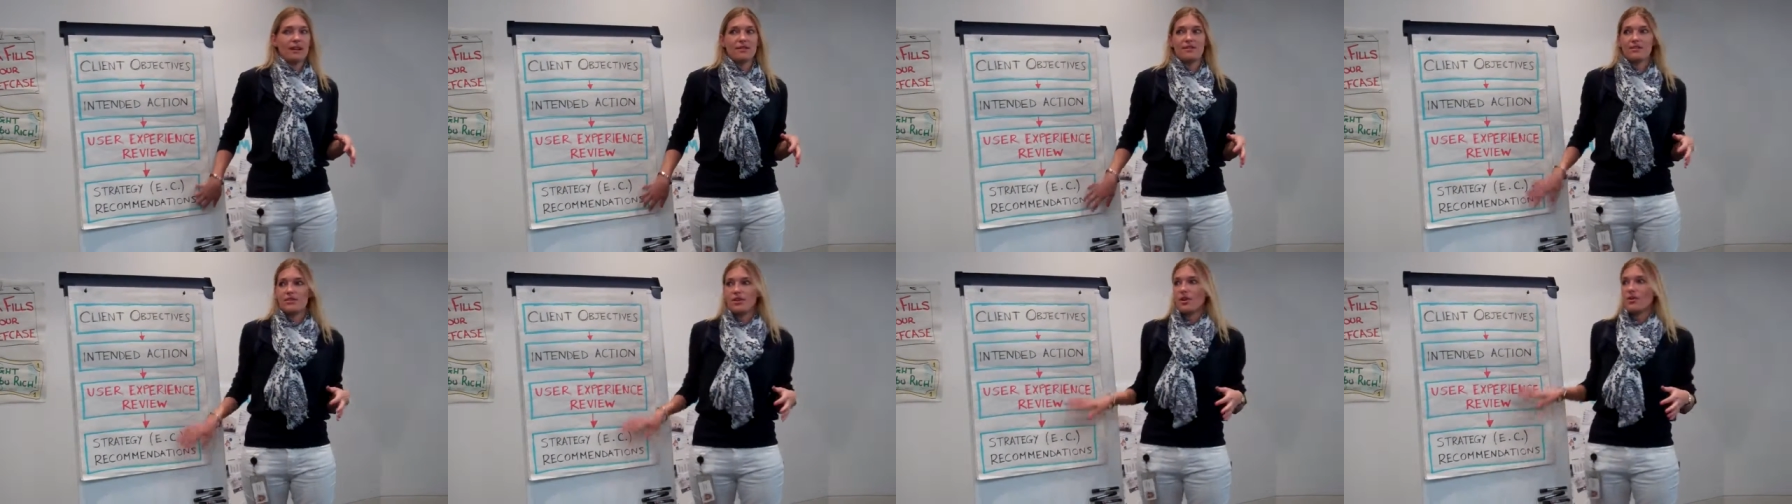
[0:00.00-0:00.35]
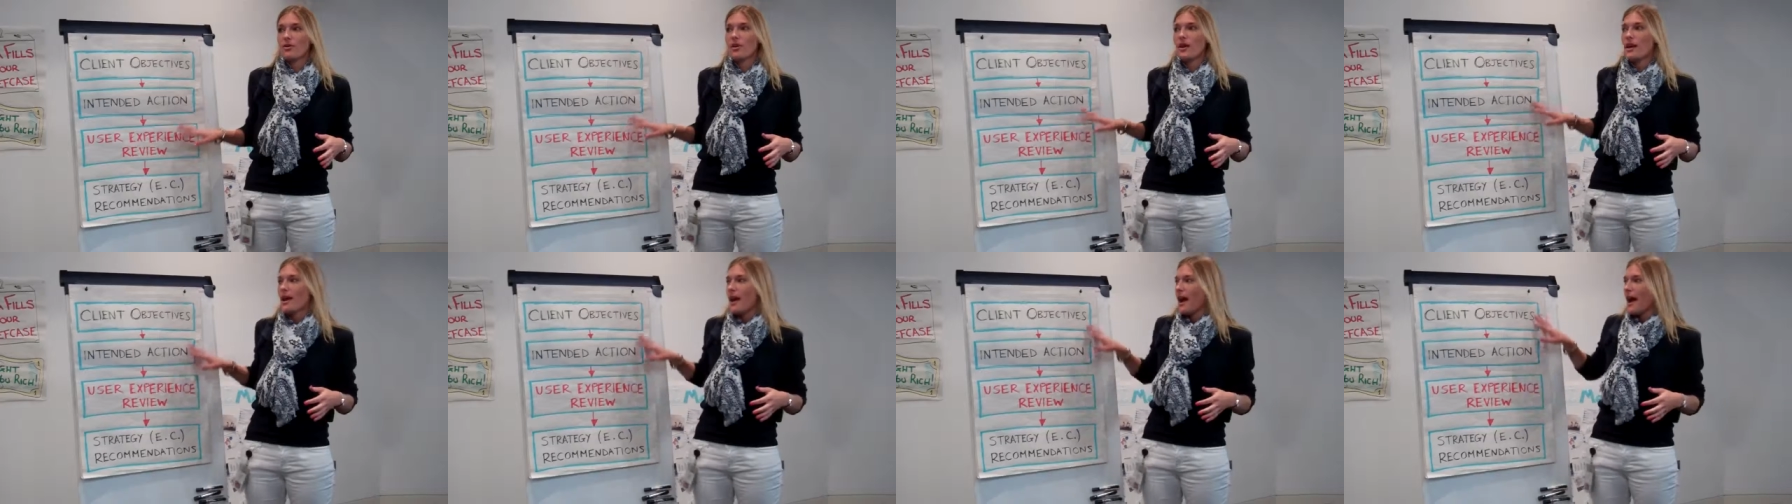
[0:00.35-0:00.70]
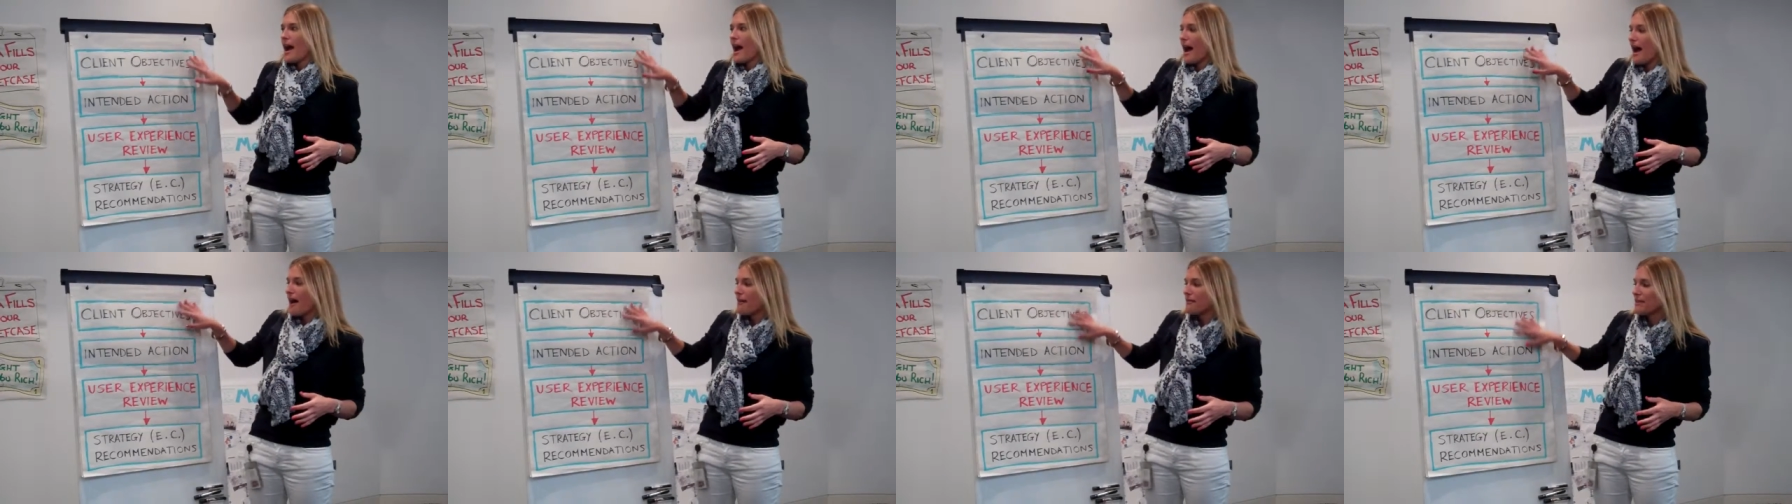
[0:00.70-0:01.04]
And so
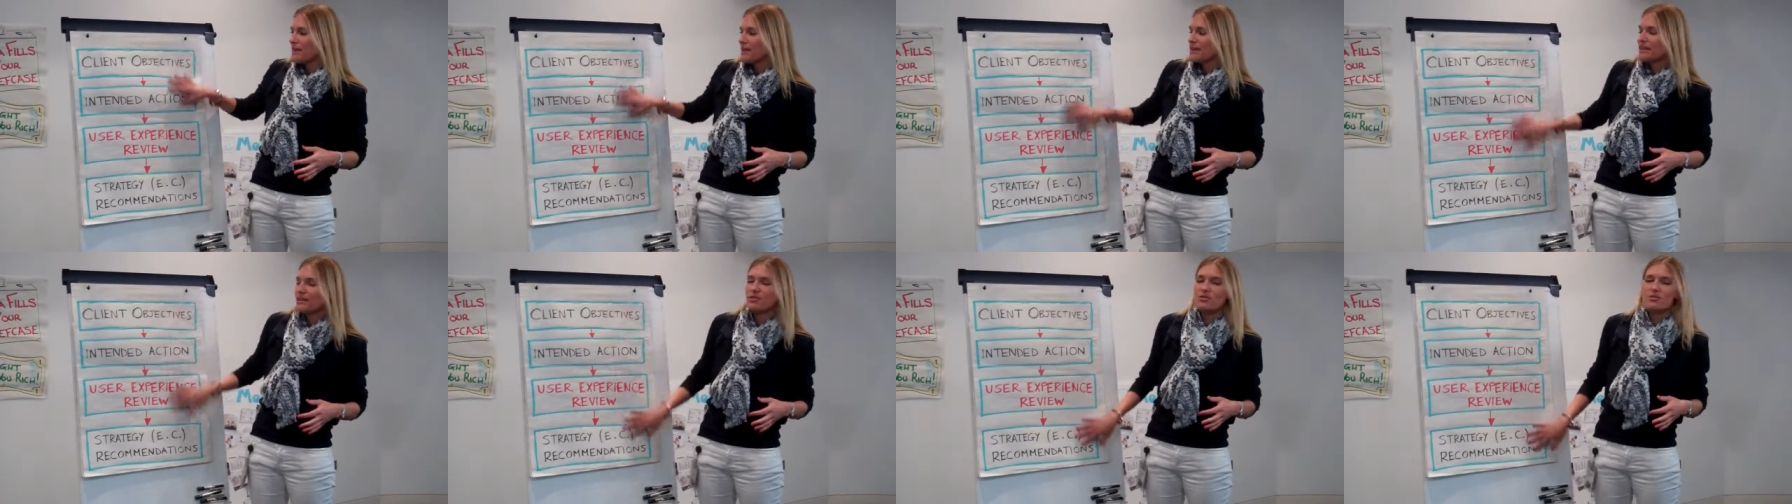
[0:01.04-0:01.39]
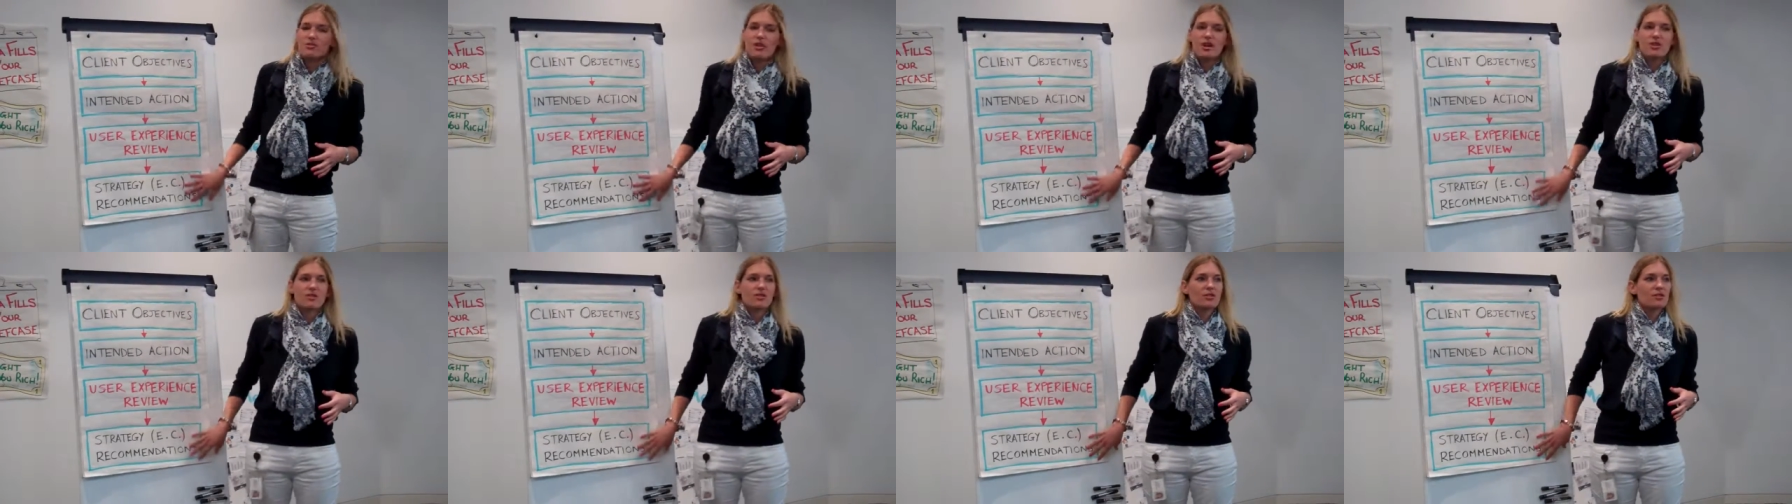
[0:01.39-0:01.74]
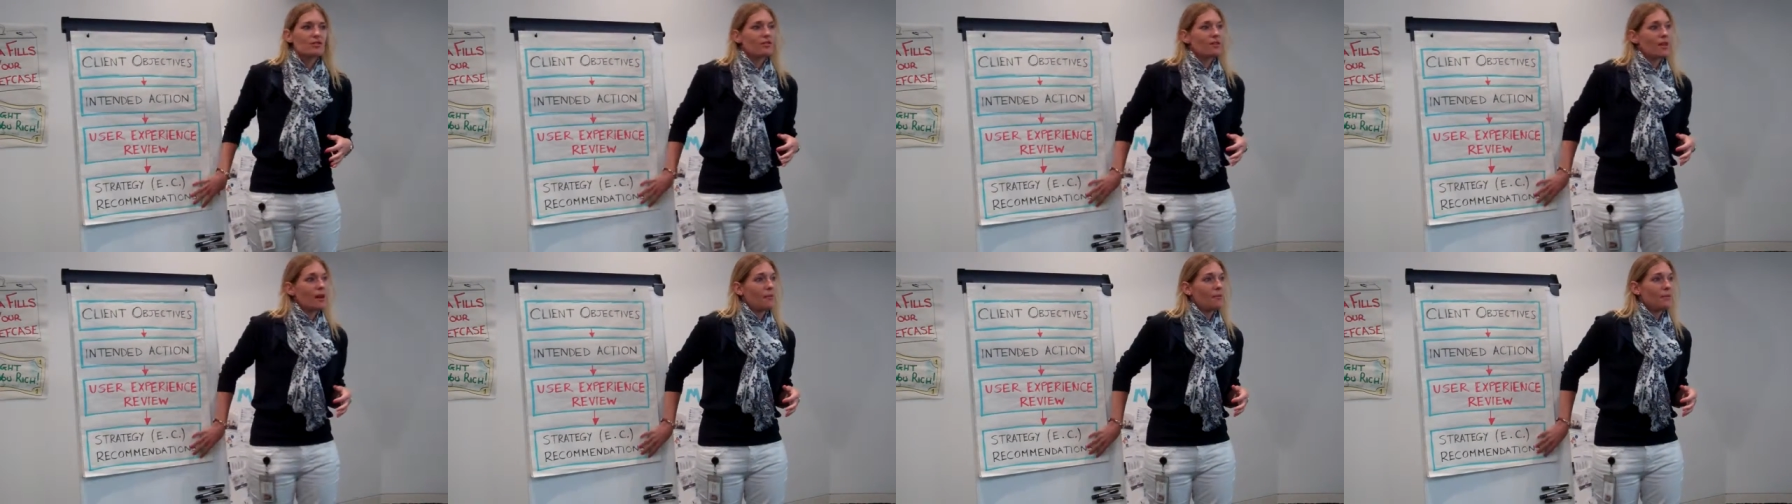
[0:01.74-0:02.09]
having this structure
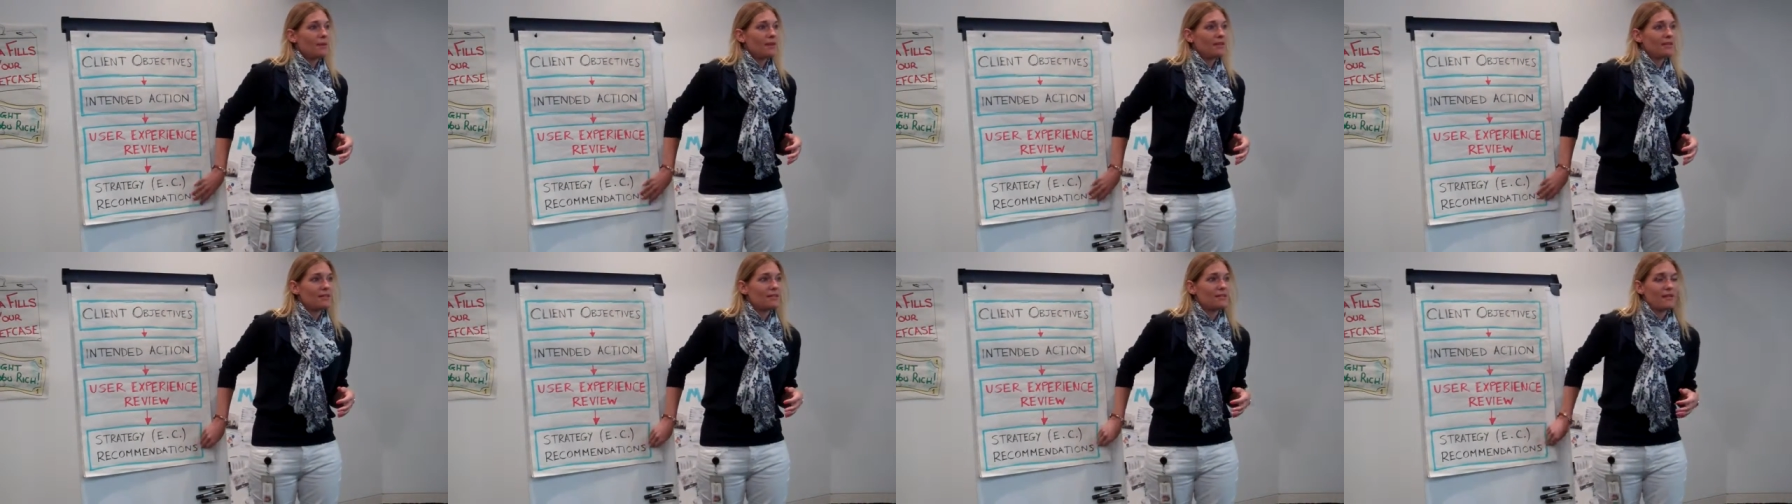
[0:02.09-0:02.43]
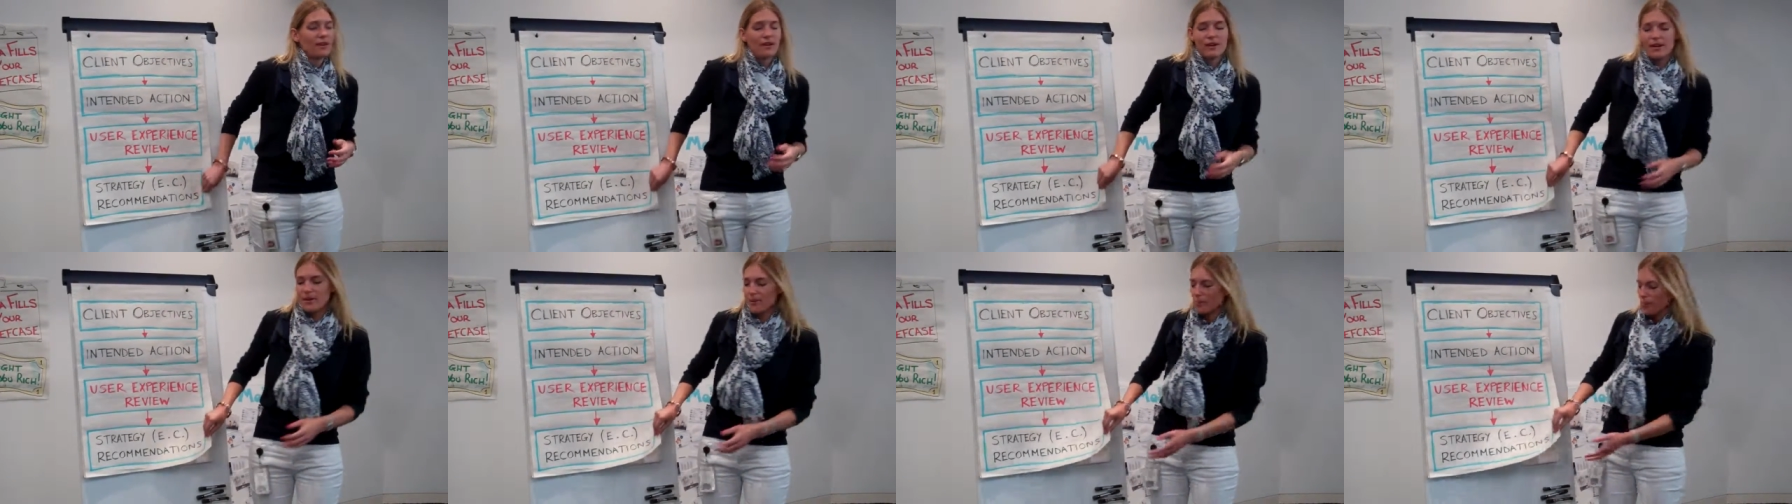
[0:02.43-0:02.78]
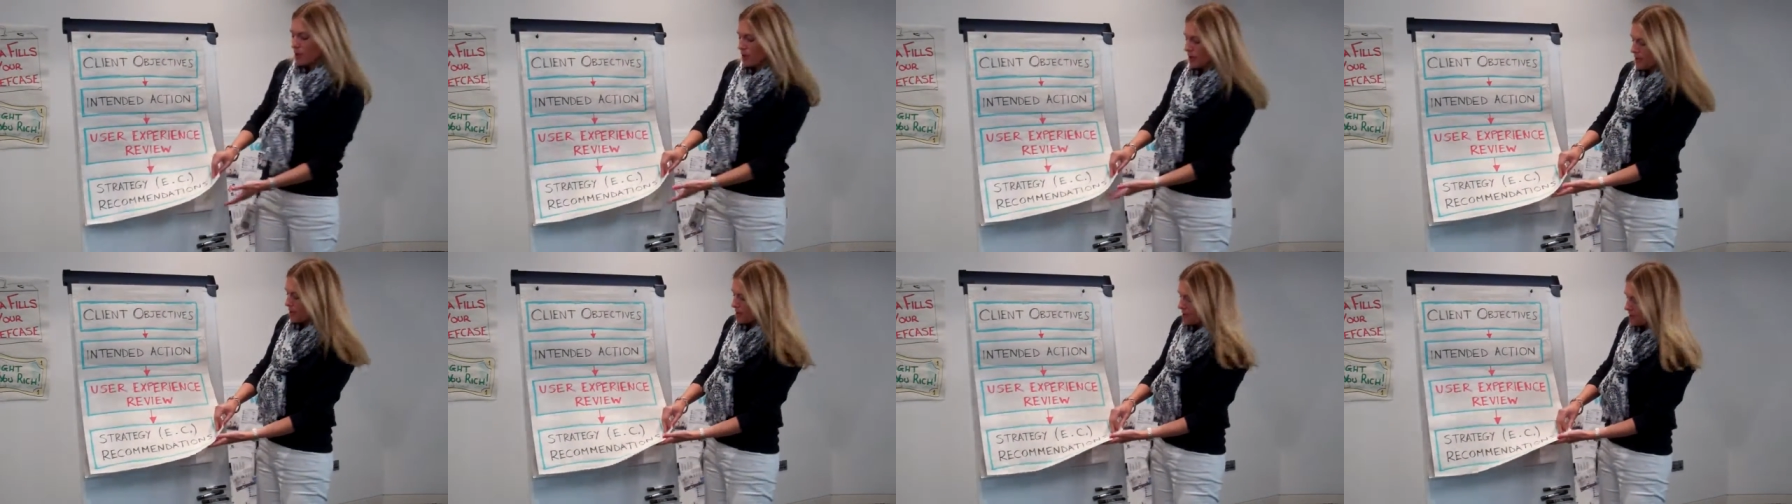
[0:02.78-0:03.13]
to that piece is very
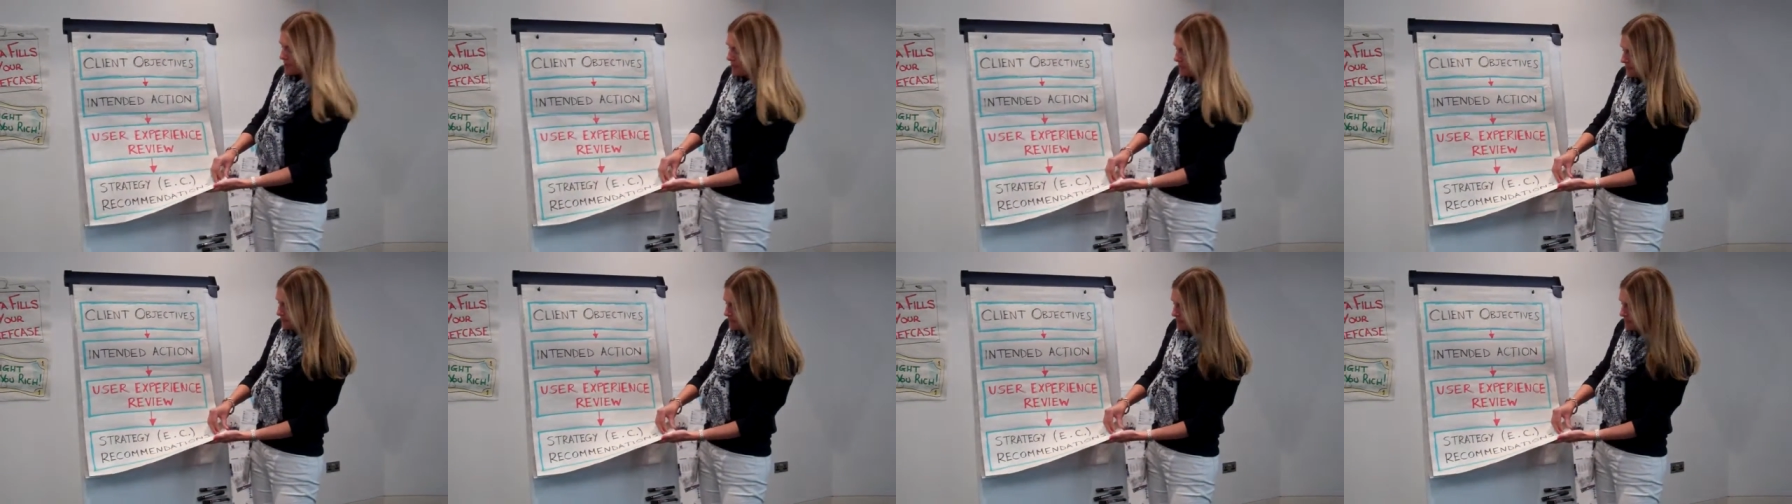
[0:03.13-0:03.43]
important.